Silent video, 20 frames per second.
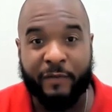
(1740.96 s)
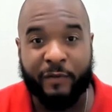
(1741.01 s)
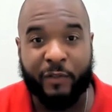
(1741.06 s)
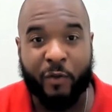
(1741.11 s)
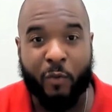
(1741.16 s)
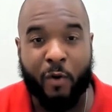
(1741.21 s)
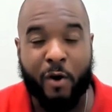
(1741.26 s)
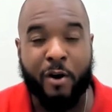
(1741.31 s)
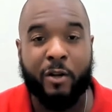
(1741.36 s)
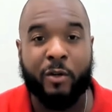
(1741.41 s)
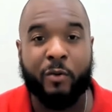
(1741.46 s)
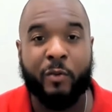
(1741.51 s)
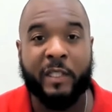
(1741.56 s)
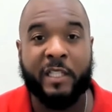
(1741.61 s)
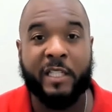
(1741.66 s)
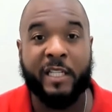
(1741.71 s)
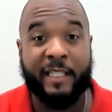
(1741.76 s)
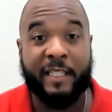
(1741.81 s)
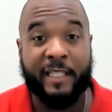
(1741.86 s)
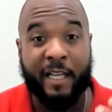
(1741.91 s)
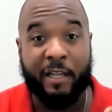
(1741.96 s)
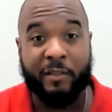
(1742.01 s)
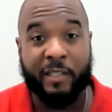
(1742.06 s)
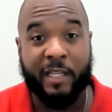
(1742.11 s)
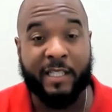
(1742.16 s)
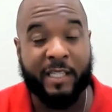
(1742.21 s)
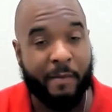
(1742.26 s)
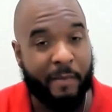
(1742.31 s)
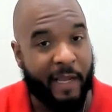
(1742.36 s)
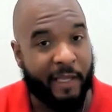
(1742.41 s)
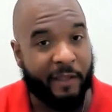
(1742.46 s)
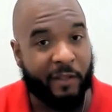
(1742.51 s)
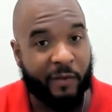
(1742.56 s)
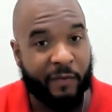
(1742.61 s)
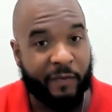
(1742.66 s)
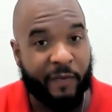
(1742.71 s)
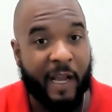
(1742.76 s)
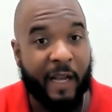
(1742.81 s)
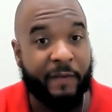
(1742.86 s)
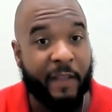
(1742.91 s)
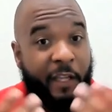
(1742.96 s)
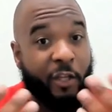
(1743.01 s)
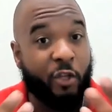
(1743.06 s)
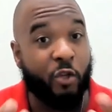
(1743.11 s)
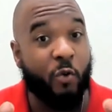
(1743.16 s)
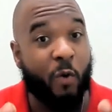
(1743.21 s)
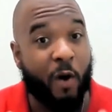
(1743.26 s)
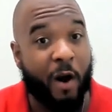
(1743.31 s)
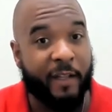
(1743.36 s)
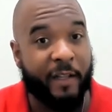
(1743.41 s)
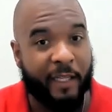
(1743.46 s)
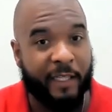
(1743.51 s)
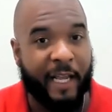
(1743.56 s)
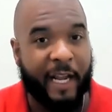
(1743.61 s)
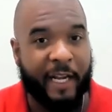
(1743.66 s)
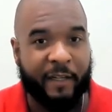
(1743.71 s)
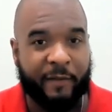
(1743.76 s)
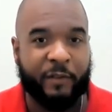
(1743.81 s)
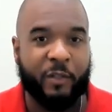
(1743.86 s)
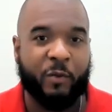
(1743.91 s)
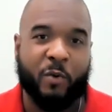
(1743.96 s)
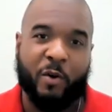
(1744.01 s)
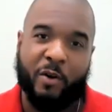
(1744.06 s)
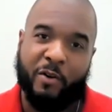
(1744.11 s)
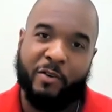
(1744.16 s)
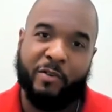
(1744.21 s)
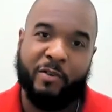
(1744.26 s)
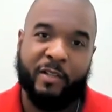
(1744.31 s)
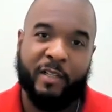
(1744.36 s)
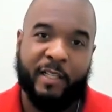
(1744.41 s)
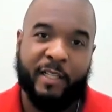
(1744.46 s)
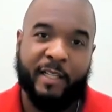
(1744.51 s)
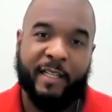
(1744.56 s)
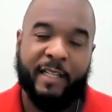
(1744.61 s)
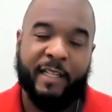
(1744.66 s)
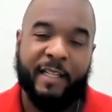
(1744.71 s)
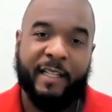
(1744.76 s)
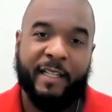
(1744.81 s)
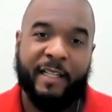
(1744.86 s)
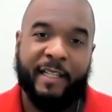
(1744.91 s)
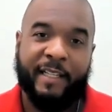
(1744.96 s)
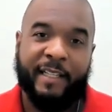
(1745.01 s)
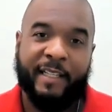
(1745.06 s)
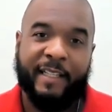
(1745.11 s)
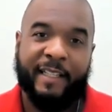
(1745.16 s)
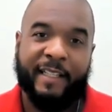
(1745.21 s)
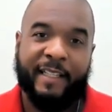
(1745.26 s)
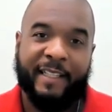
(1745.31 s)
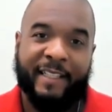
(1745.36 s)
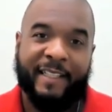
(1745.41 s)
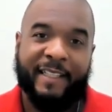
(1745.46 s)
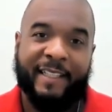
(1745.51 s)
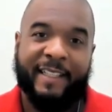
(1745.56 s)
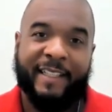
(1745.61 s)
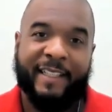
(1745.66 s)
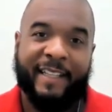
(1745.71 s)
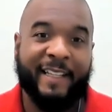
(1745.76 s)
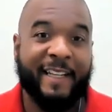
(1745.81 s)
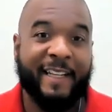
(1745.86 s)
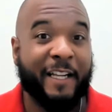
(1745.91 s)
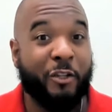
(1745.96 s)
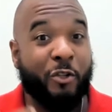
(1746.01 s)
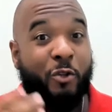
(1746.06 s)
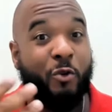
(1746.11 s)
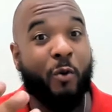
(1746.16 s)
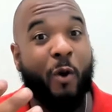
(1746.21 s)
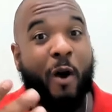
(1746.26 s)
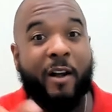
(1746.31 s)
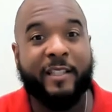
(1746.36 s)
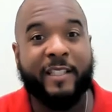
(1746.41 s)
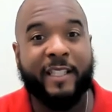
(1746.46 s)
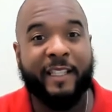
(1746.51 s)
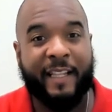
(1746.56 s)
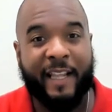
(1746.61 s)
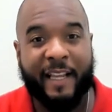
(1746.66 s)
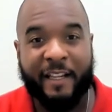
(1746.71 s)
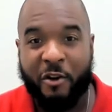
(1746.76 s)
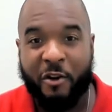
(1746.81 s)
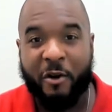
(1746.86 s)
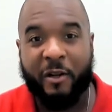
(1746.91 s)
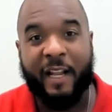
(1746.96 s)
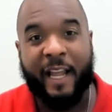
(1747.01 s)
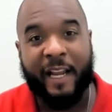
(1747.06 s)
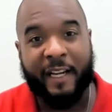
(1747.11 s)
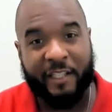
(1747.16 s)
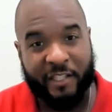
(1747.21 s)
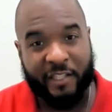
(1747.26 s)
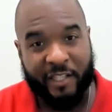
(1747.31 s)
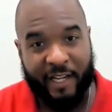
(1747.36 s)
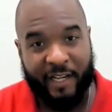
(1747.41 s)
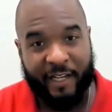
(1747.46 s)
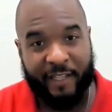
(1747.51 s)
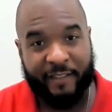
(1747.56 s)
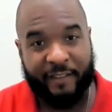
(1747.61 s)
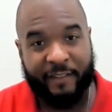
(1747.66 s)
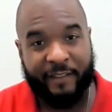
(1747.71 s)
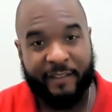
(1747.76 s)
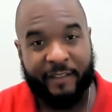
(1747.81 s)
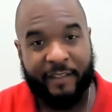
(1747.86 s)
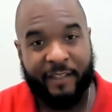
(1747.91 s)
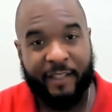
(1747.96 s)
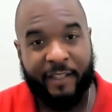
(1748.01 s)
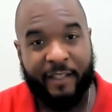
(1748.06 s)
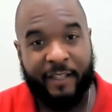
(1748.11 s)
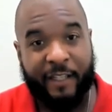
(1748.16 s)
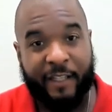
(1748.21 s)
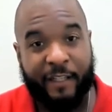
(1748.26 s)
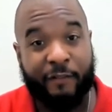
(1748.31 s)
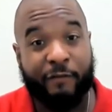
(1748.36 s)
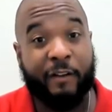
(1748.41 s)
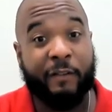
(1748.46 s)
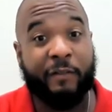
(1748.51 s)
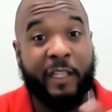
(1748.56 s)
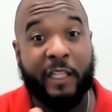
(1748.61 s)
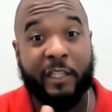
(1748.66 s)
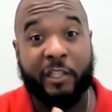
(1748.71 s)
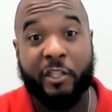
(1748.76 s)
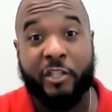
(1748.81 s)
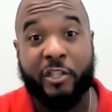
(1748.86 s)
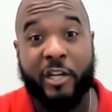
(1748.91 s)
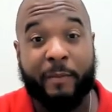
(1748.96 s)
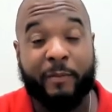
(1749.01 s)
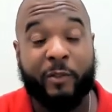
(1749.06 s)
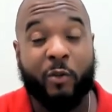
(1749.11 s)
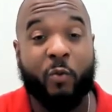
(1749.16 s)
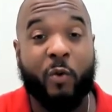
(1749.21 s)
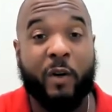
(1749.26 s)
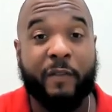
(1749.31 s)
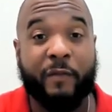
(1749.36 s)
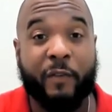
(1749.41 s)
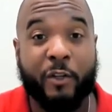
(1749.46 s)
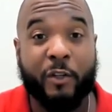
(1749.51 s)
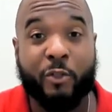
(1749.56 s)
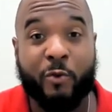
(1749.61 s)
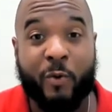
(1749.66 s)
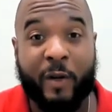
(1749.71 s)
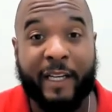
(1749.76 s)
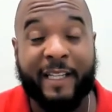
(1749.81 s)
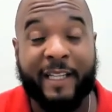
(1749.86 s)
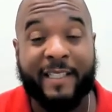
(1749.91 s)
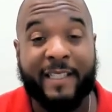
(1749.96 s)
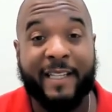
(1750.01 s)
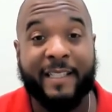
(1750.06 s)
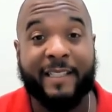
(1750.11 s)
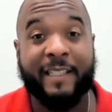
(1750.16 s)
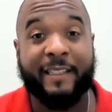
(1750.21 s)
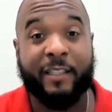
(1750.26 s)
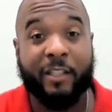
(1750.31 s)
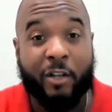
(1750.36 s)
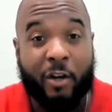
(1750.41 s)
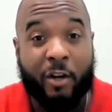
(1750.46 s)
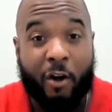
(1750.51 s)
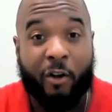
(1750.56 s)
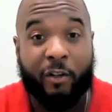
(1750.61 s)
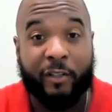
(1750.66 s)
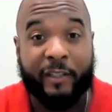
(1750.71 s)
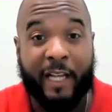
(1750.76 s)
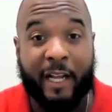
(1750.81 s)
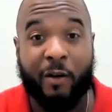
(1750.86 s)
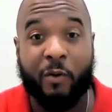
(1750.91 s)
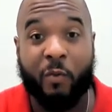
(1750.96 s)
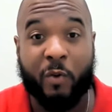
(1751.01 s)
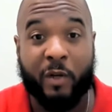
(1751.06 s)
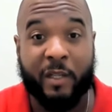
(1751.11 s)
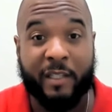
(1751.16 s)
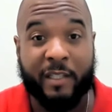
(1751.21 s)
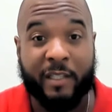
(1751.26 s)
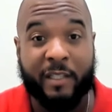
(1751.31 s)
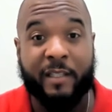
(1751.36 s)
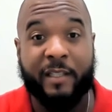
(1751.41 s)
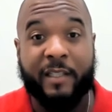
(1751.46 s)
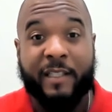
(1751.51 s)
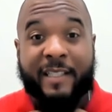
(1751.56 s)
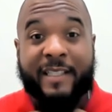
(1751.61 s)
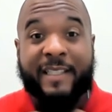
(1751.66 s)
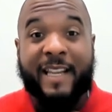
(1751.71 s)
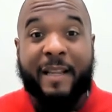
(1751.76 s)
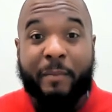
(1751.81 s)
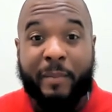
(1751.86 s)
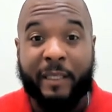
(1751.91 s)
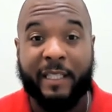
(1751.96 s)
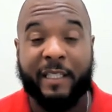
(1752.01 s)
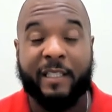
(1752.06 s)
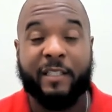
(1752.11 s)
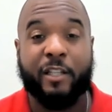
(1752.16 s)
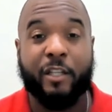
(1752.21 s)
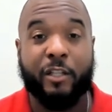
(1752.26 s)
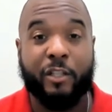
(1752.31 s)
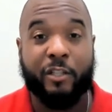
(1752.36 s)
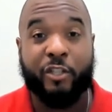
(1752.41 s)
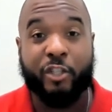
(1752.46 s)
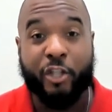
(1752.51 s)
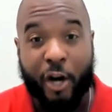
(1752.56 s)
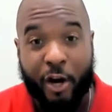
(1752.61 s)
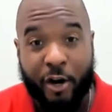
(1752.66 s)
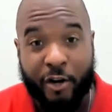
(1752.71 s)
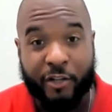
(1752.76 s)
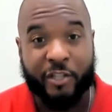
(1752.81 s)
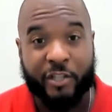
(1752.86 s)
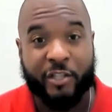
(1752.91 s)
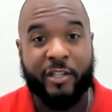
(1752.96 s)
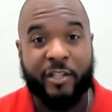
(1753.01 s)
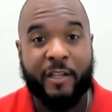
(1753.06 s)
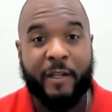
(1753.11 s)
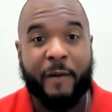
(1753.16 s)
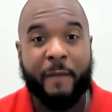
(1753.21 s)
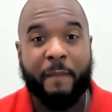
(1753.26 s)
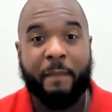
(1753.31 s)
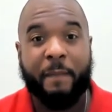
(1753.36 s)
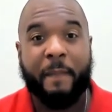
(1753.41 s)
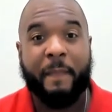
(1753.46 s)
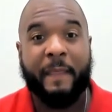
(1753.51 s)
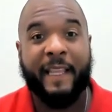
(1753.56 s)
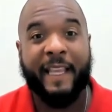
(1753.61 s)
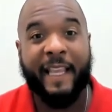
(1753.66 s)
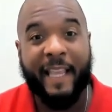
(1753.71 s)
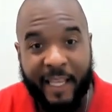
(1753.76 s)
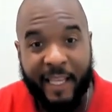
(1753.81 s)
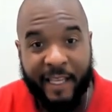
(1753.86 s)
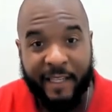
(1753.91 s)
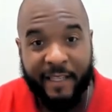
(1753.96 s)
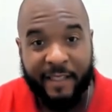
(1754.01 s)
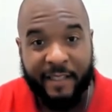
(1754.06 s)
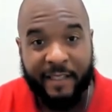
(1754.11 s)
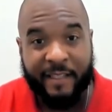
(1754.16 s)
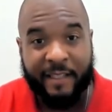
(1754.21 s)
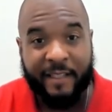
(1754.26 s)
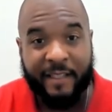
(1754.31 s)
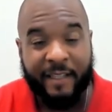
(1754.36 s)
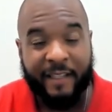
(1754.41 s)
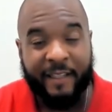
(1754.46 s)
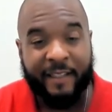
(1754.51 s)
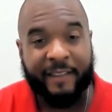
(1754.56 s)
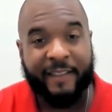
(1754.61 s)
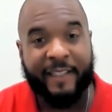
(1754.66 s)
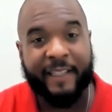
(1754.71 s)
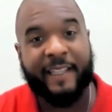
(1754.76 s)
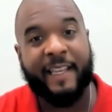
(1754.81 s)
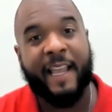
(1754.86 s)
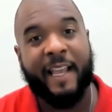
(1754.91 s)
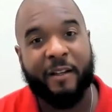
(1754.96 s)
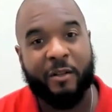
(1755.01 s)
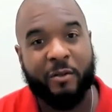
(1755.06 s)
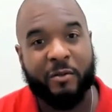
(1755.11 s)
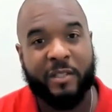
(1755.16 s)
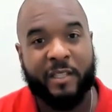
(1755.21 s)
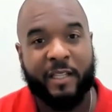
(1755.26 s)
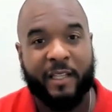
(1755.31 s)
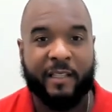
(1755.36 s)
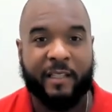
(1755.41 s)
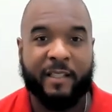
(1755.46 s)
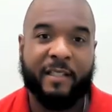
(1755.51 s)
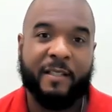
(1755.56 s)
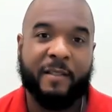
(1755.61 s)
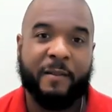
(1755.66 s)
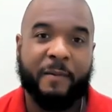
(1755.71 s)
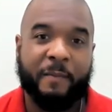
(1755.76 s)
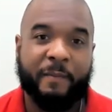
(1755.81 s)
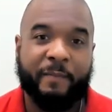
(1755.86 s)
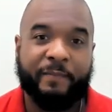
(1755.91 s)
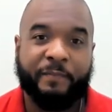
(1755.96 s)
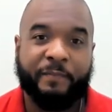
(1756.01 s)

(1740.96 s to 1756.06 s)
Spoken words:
of the world, which he tells us in Matthew 5, that you are the light of the world and that you ought to let your light shine. In Revelation chapter 1, verse 20, it says that the called out ones, assemblies, the church is the candlesticks